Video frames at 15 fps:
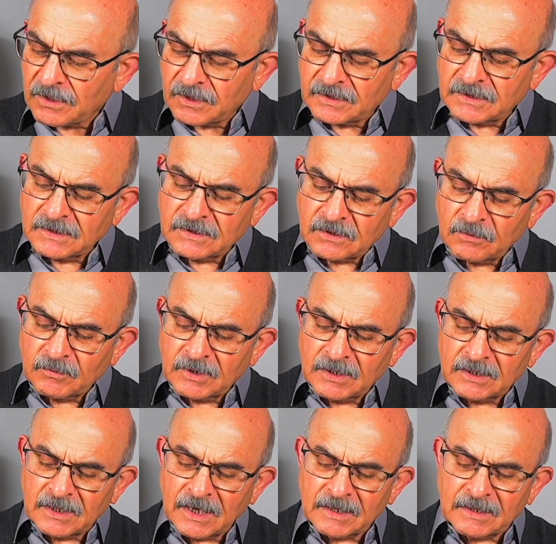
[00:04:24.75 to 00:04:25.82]
I see
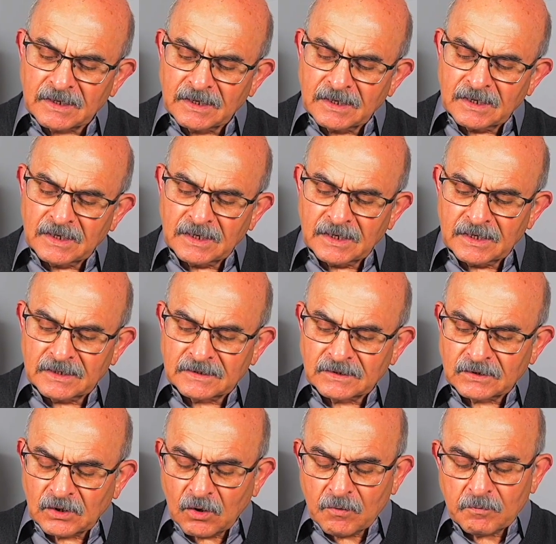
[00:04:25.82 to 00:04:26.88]
something that
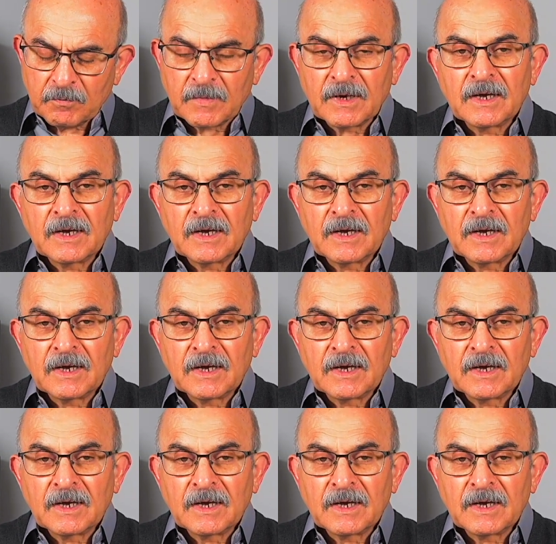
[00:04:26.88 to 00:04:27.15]
some